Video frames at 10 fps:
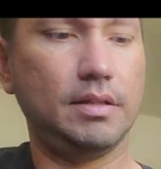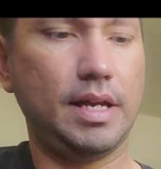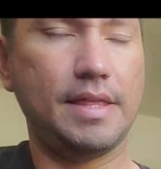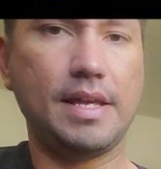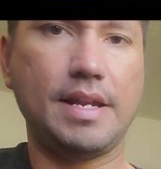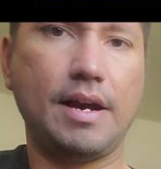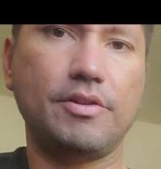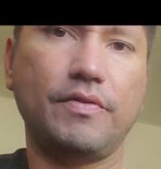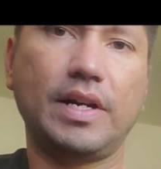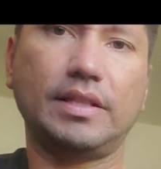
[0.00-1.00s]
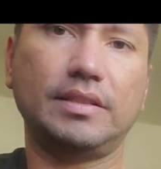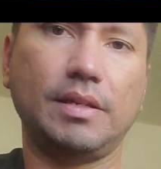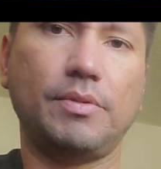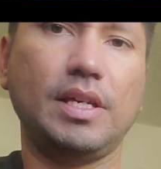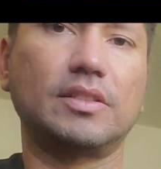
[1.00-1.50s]
And then now you've got the
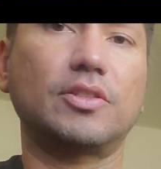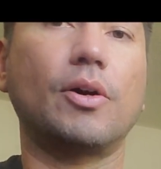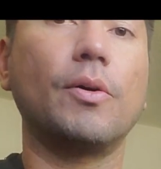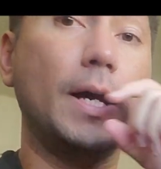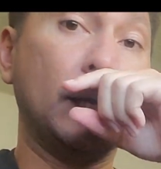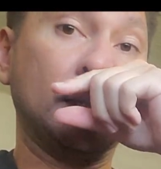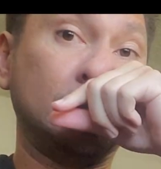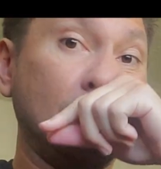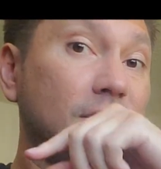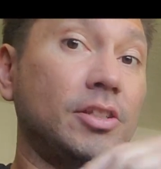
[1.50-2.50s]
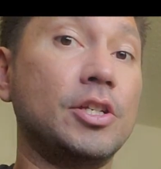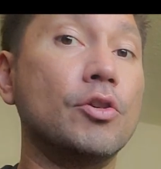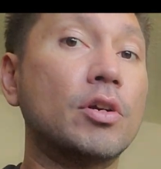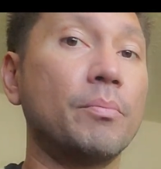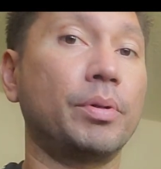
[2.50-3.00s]
same thing. So essentially
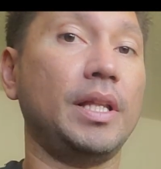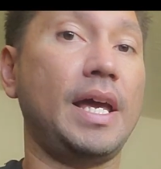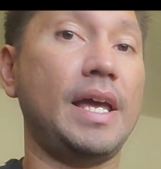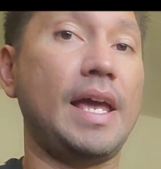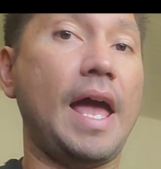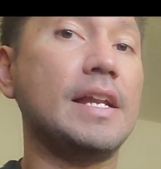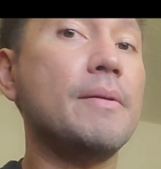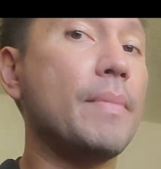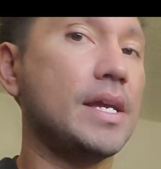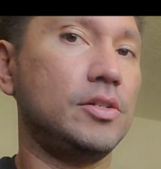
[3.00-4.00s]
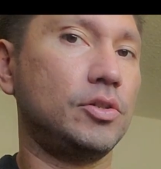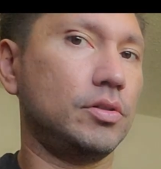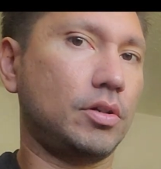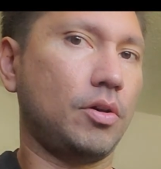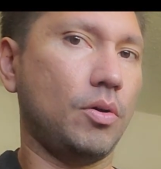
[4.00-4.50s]
you can play any
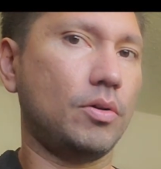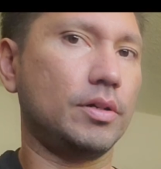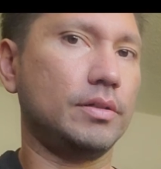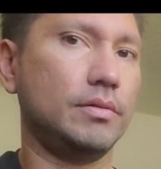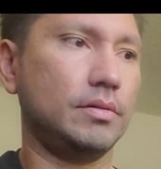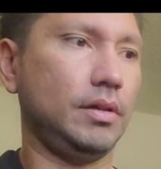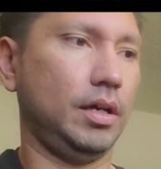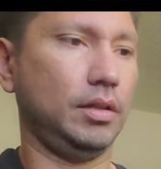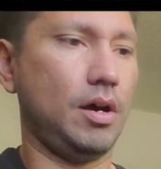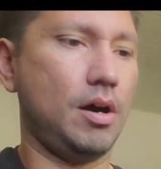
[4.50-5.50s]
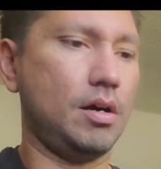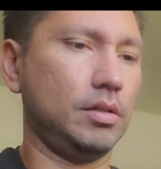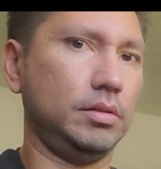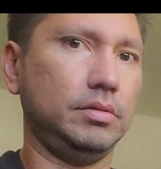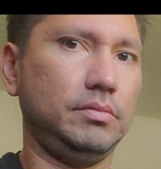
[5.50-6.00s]
major chord
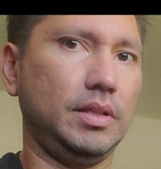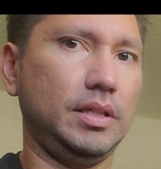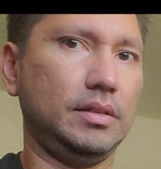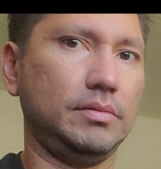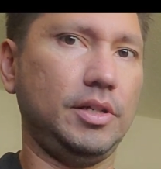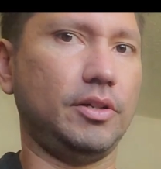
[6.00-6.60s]
along the,